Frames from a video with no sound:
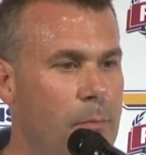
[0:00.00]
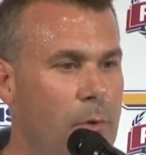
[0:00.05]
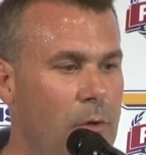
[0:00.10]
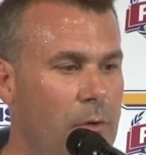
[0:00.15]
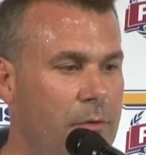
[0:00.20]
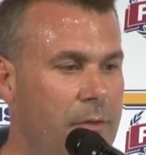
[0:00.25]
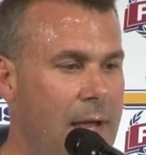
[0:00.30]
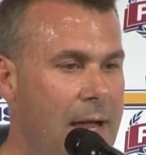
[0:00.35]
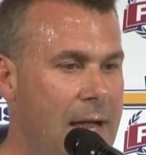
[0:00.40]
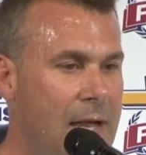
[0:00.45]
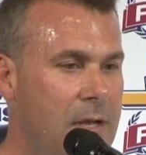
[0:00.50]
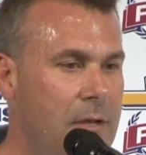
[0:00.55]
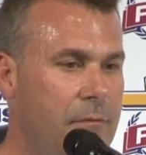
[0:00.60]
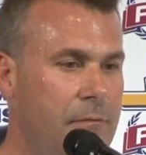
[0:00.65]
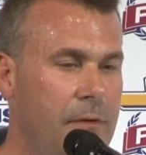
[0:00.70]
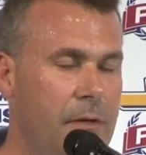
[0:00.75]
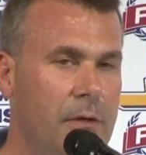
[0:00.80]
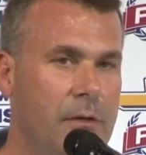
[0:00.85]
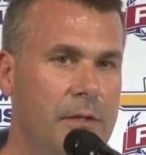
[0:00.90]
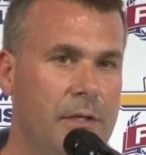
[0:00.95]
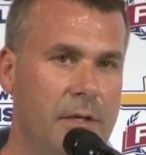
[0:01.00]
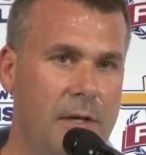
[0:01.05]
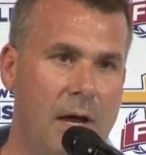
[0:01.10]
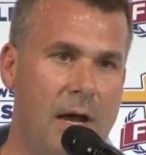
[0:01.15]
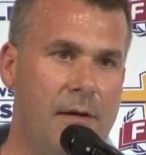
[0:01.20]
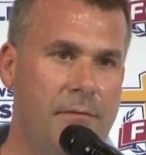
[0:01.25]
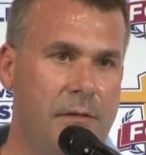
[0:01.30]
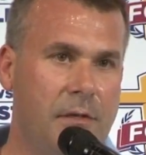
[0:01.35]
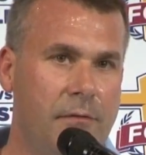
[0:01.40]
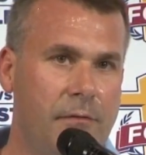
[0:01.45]
both on the field and
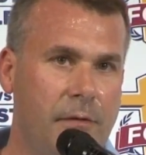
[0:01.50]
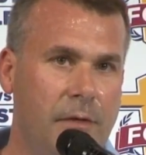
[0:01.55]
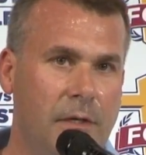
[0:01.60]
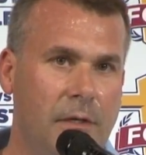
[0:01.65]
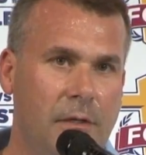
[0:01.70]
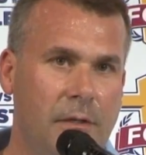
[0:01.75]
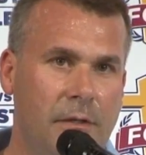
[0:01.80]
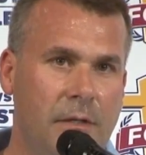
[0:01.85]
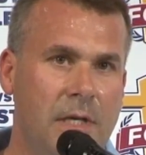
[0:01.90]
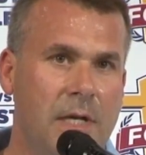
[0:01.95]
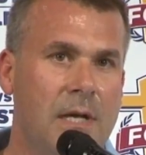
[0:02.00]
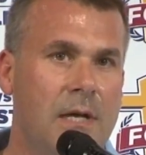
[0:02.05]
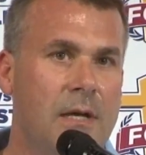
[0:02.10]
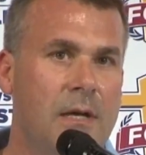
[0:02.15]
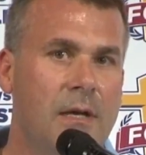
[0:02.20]
off the field.